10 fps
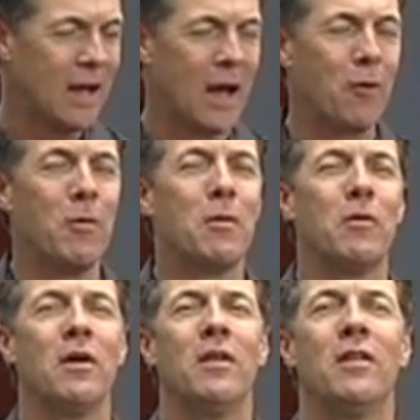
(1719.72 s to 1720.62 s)
I remember
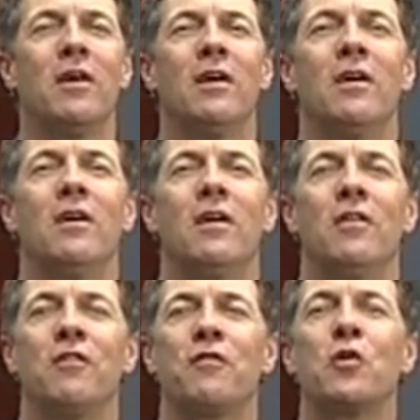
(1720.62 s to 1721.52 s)
the, the,
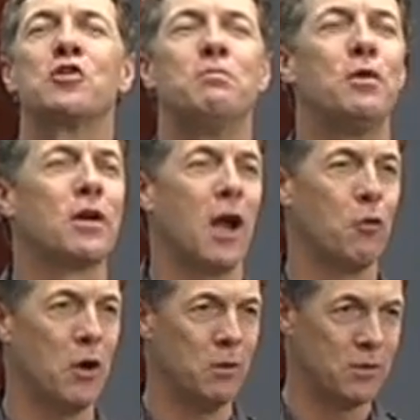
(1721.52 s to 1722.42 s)
the first book I
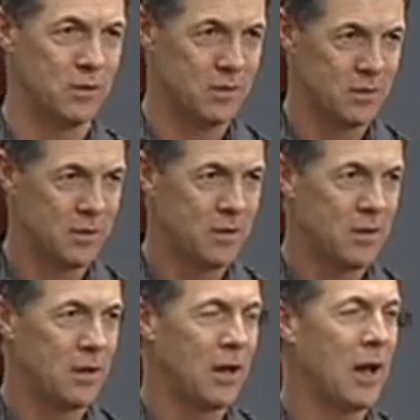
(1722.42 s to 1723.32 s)
wrote.
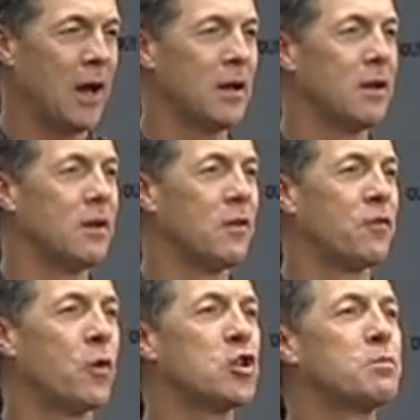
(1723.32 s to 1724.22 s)
And I, the
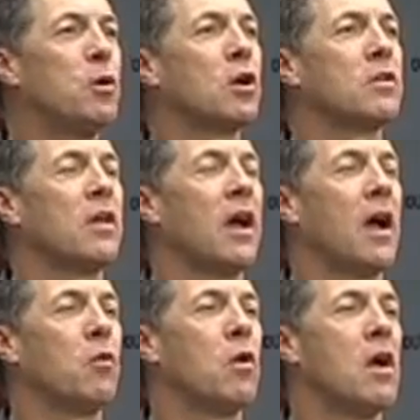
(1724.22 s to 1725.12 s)
first book that
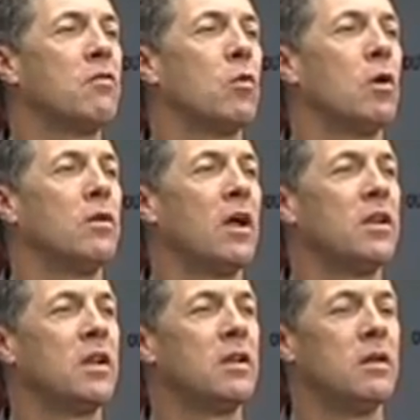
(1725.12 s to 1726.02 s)
I wrote, ever wrote, I
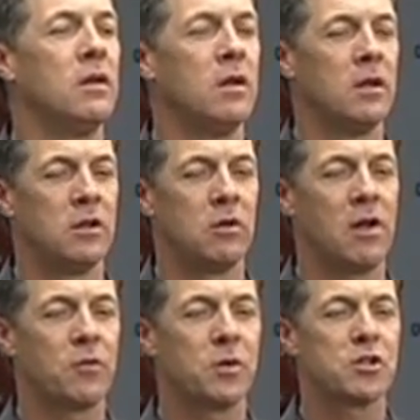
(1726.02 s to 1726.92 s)
did, You Don't
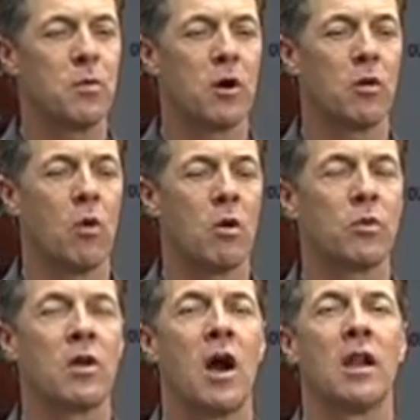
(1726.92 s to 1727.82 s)
Have to Be Smart to Walk
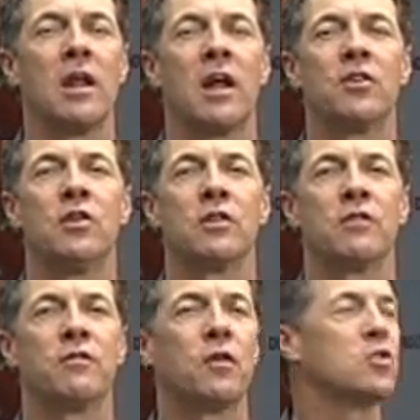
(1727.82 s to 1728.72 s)
with God. And I took the
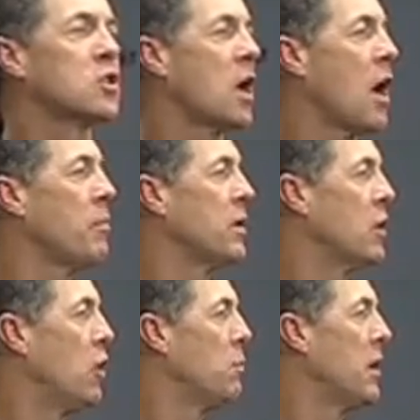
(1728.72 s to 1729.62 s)
first copy
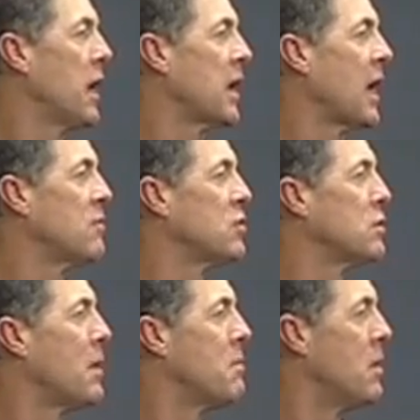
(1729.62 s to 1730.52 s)
home and I gave it to
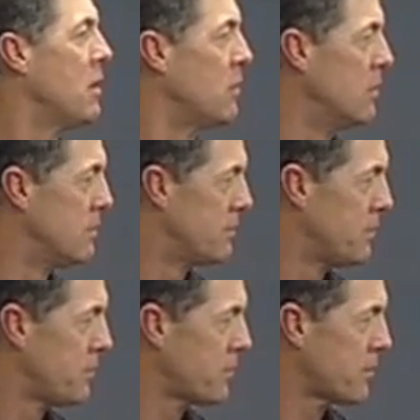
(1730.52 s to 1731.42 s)
my mother.
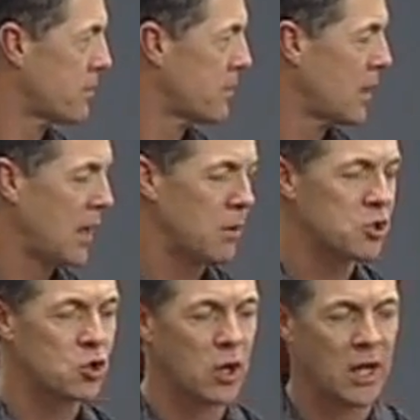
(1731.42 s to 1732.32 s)
It
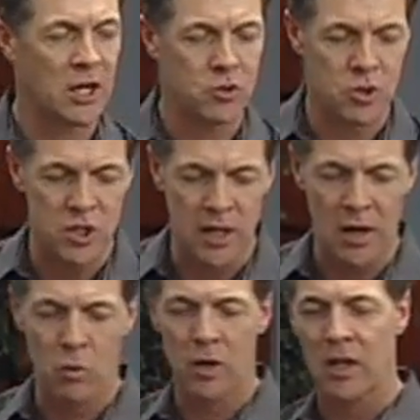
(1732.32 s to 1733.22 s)
was sort of interesting. I
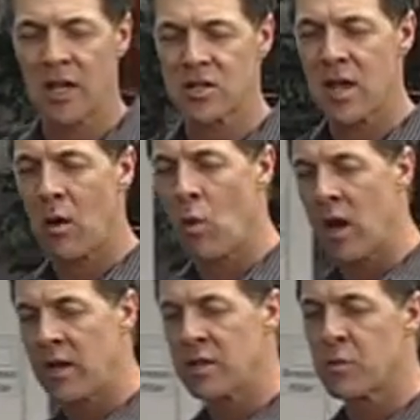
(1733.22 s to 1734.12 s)
realize now why
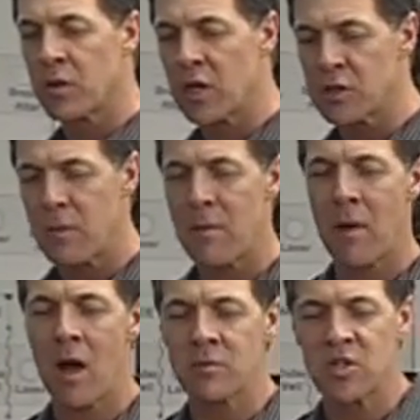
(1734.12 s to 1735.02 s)
it is because my
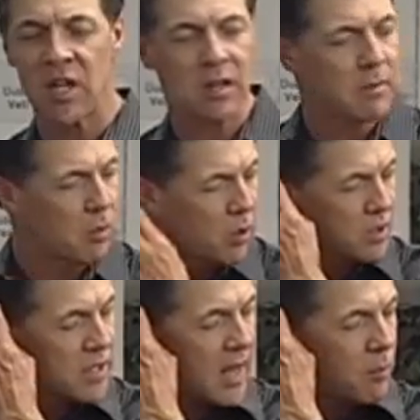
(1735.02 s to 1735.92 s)
mom said to me one
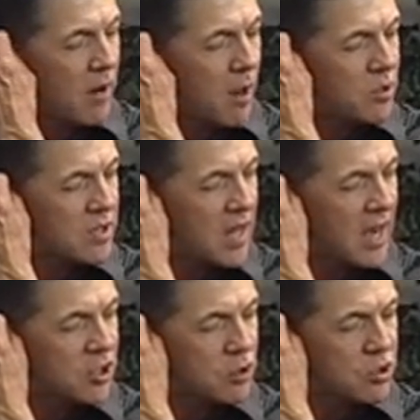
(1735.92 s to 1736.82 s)
time when I was in
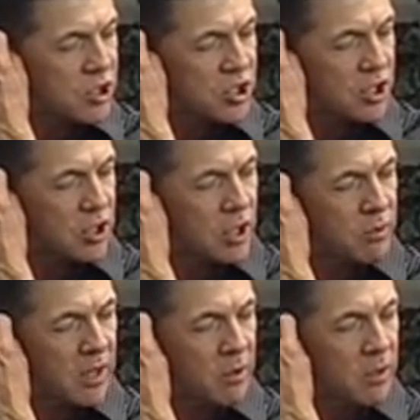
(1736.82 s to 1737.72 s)
high school, she said, You know,
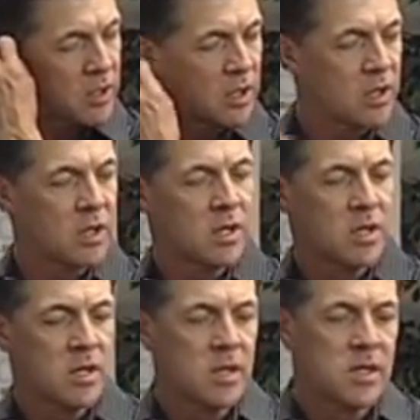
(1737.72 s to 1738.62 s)
Dale,
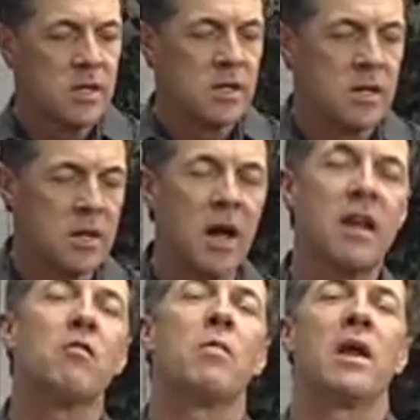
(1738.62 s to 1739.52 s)
not
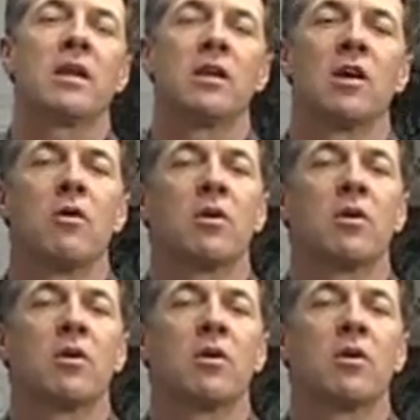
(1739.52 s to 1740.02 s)
everybody can go to